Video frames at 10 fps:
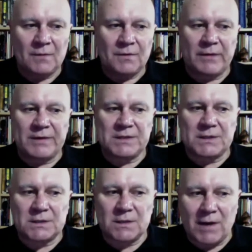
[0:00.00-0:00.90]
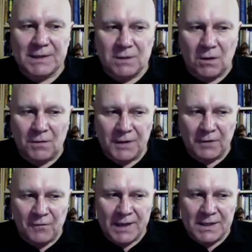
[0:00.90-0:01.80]
There is a site on the
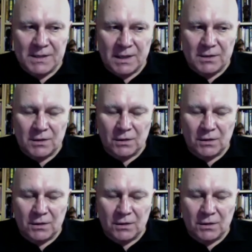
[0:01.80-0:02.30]
Euphrates